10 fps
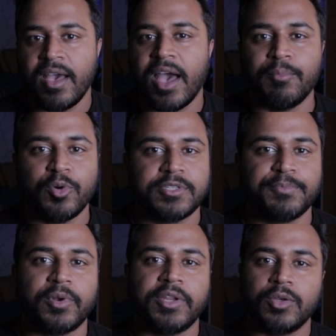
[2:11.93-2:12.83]
And most
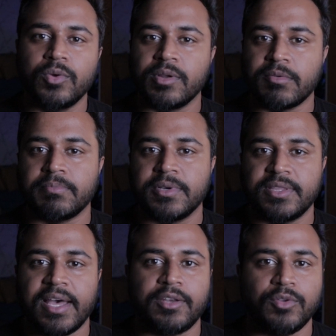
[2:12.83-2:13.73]
importantly, do remember
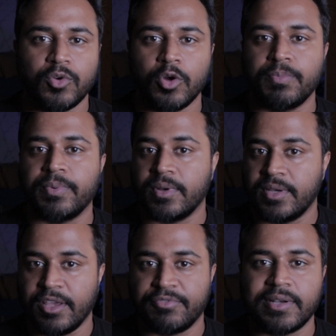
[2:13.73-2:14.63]
that Europe
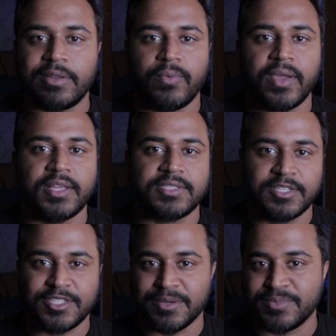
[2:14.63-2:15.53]
definitely varies
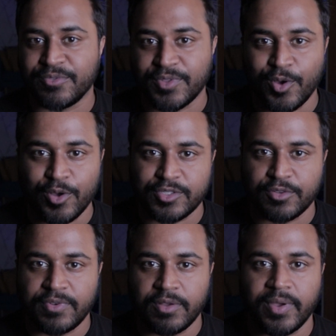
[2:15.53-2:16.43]
in terms of the cost
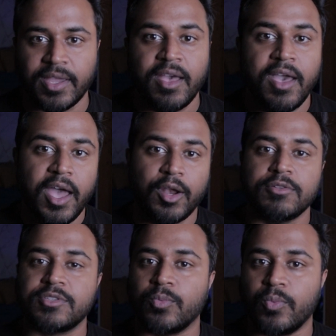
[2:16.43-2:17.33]
of living, and
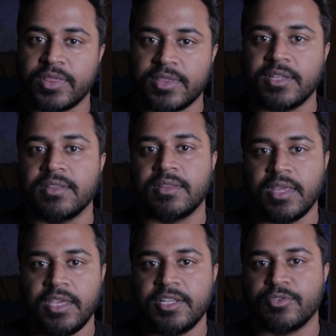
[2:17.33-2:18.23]
also within
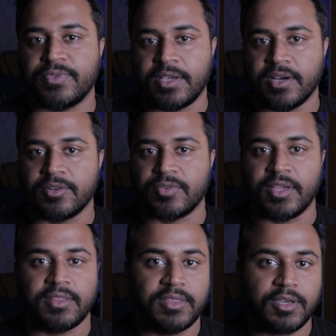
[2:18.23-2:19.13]
each of the
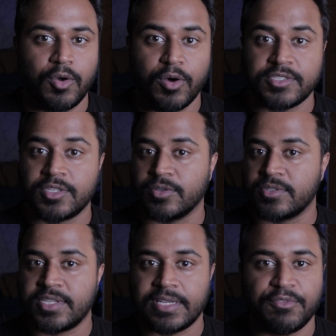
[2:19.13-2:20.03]
country, the cost
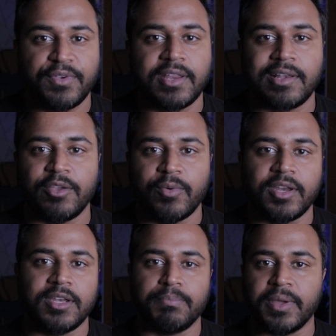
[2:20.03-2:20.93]
could significantly
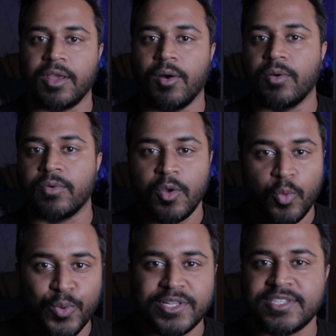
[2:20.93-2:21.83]
vary depending on
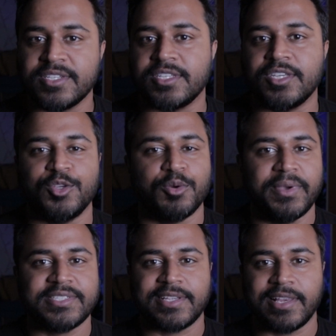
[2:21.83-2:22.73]
which city you're
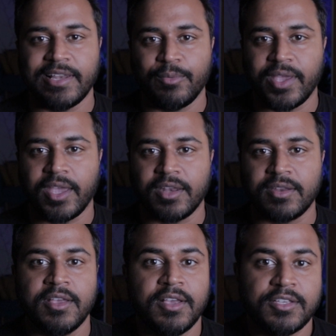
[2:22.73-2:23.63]
basically living
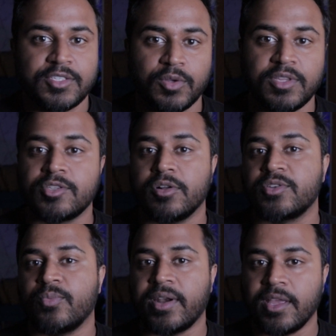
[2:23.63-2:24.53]
in. So this is
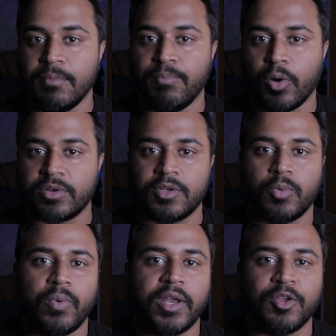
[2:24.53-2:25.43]
also very important
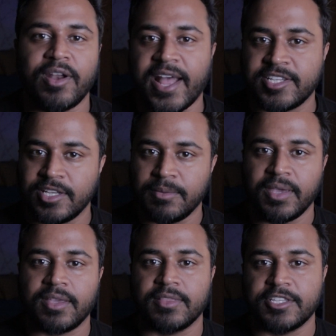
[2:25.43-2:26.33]
when you're actually
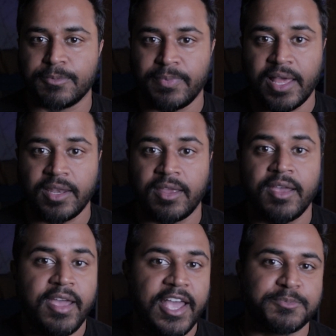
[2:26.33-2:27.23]
making this
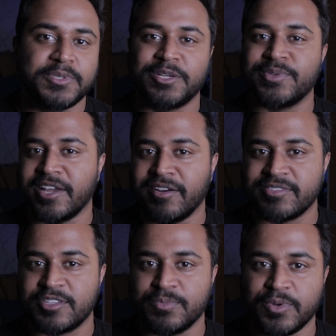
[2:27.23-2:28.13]
planning, especially with
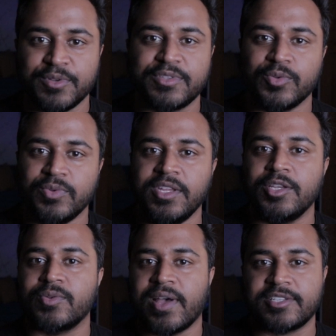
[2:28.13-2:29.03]
Erasmus Mundus. You
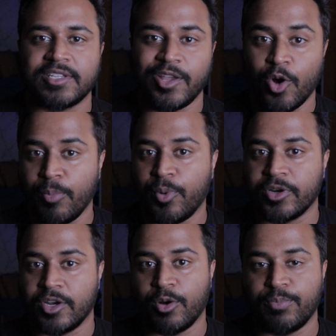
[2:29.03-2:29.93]
need to actually hop
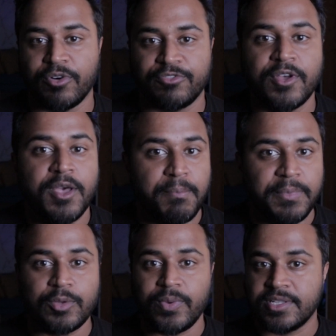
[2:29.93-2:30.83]
on and hop off
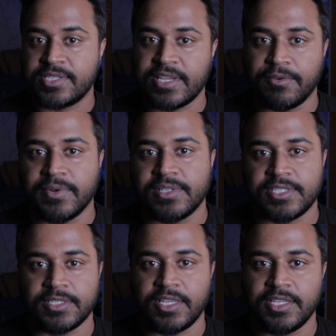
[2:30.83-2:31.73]
between several
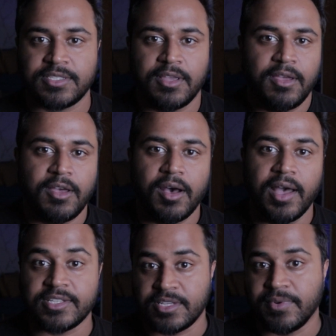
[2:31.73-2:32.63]
cities
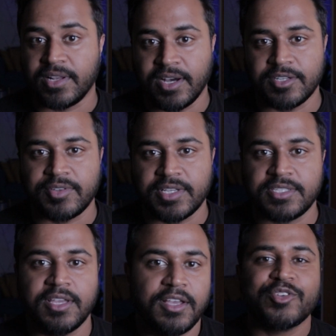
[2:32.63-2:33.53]
and several
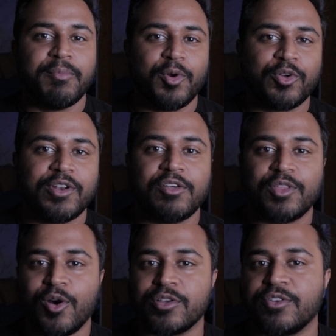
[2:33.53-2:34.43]
countries. So I've broken down
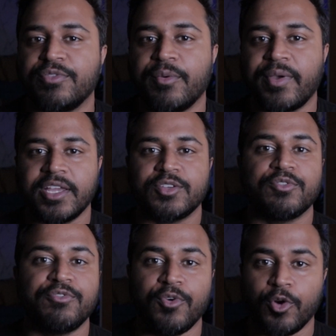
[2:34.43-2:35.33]
the cost of living
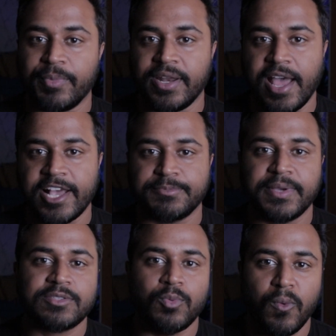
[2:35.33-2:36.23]
into 4 main
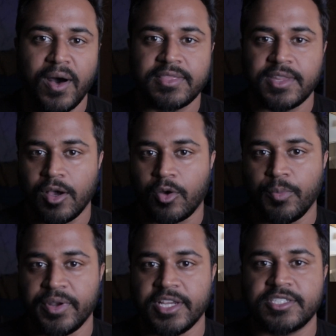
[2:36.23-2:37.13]
aspects. 1, the
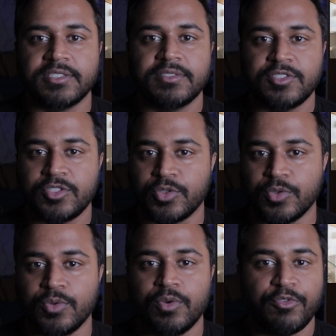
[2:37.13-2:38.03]
accommodation.
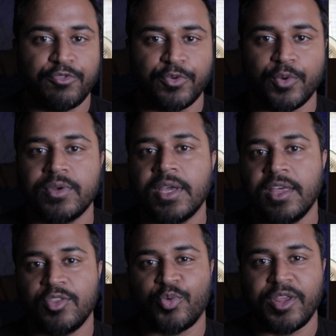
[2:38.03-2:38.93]
2, food.
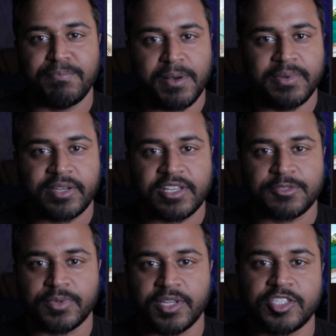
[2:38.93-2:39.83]
3, public
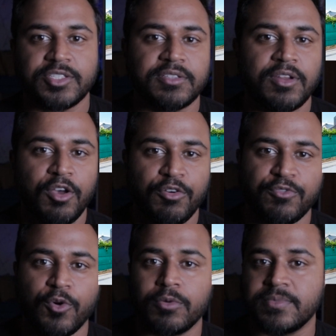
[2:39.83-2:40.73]
transportation.
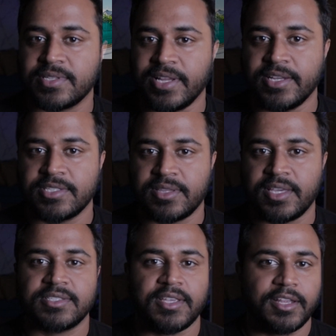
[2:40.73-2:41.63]
4, miscellaneous
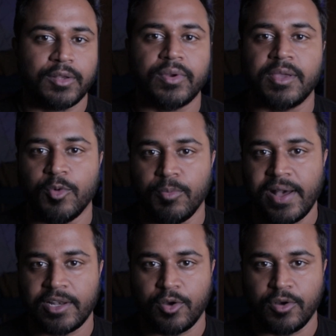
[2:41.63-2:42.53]
things including
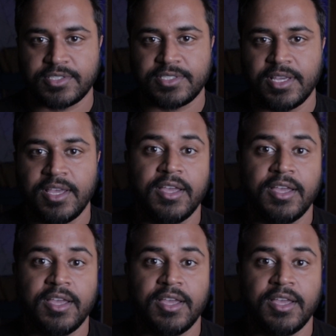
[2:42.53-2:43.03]
mobile cost.